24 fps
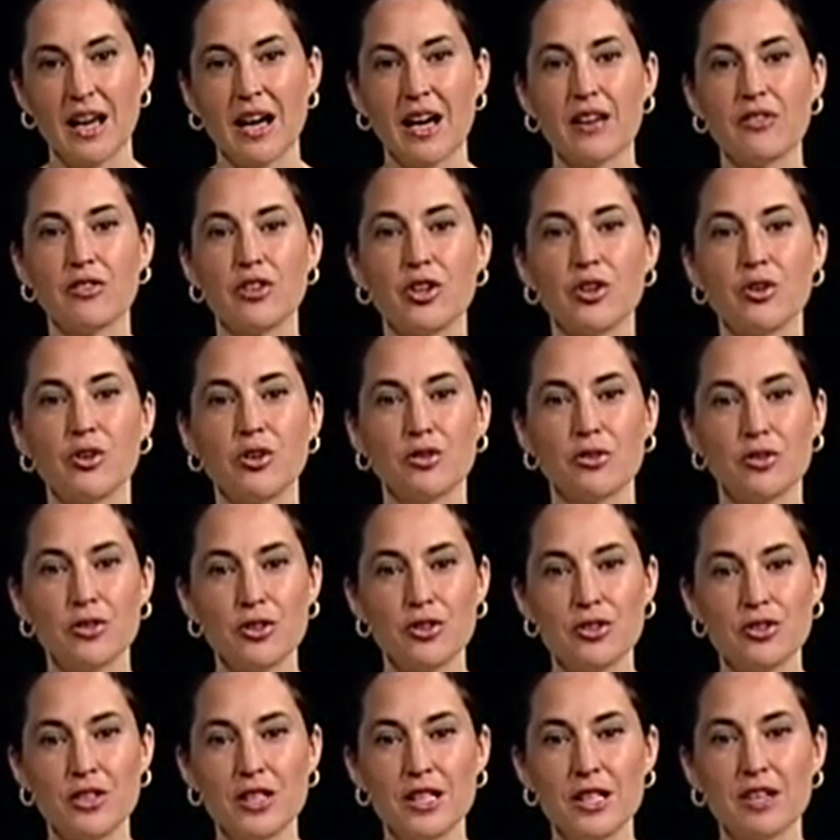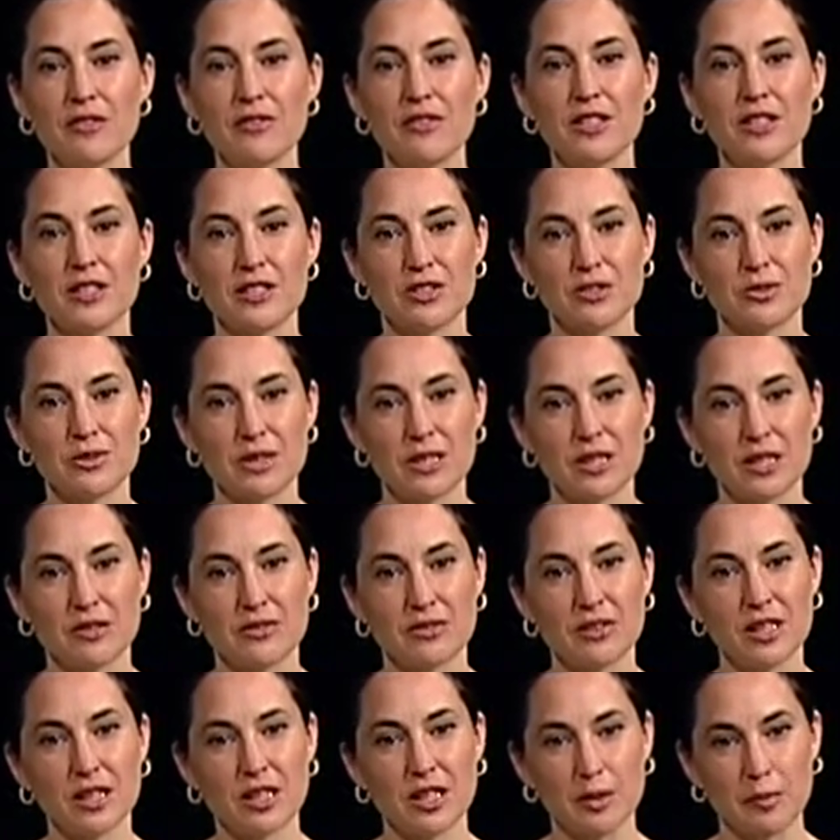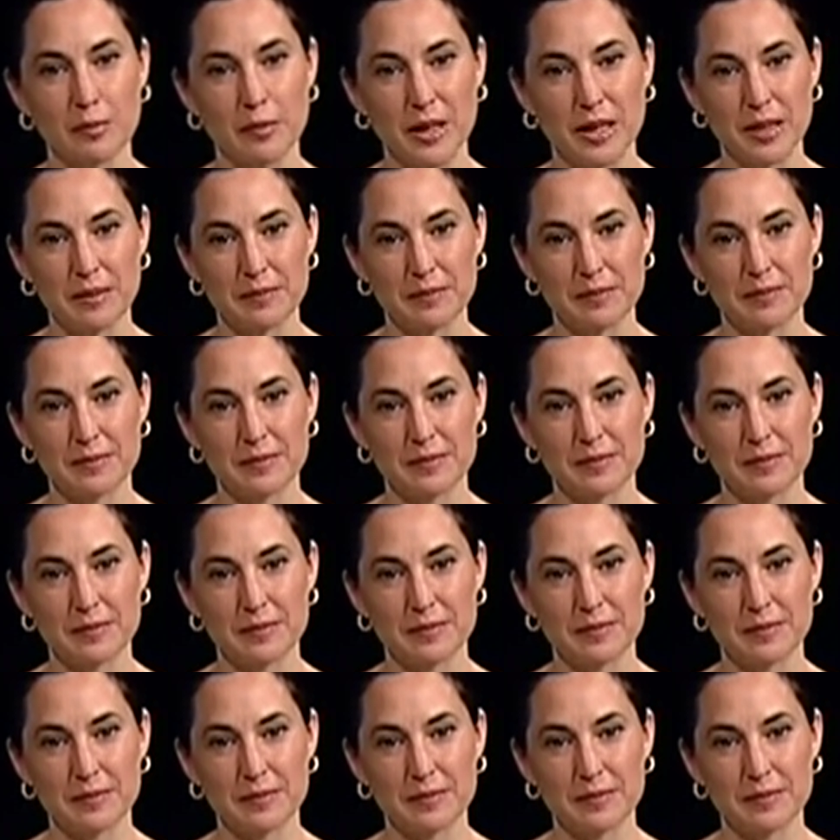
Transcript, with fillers: and the University of the District of Columbia.